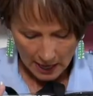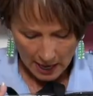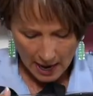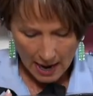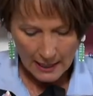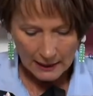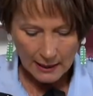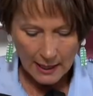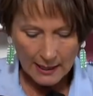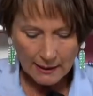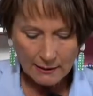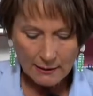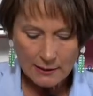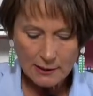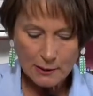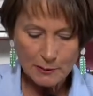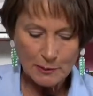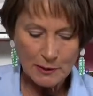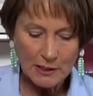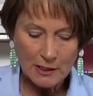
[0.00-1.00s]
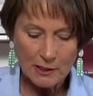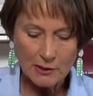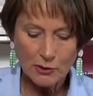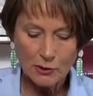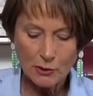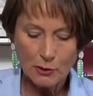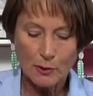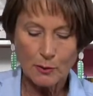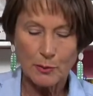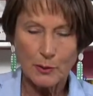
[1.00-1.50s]
I like this
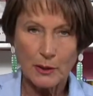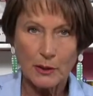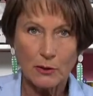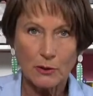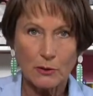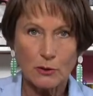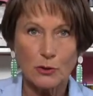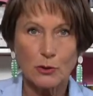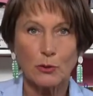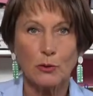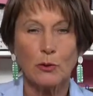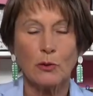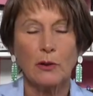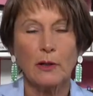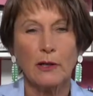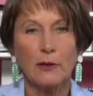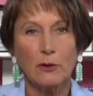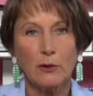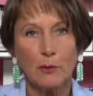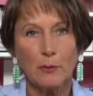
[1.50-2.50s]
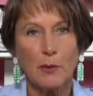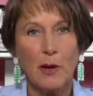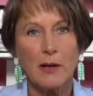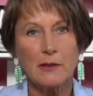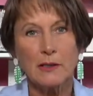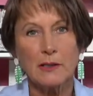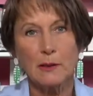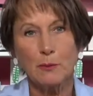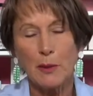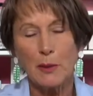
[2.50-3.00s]
because you could put your tool and your embossing